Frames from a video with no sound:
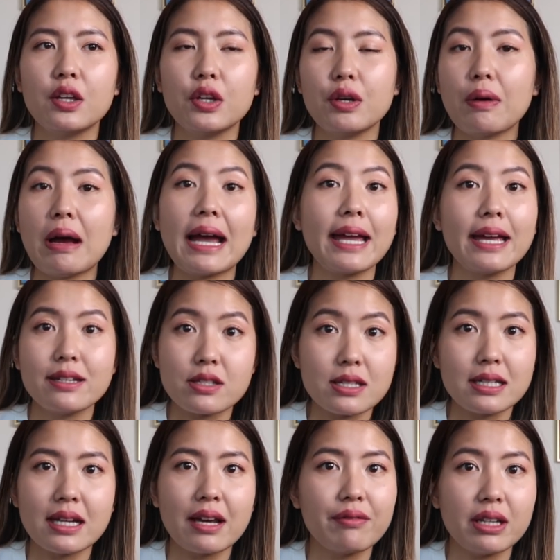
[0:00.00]
you know, I
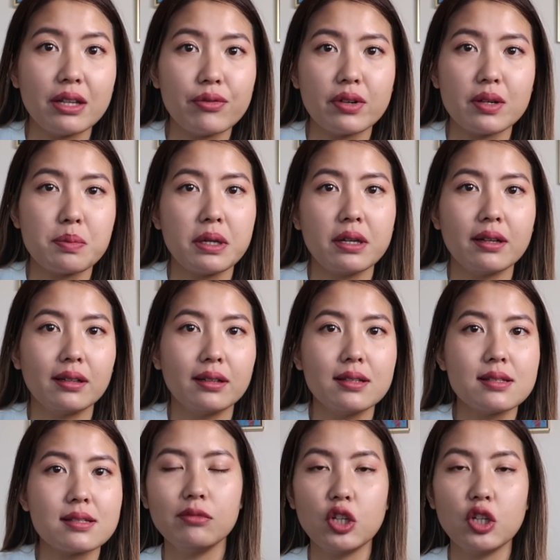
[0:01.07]
didn't have any free periods.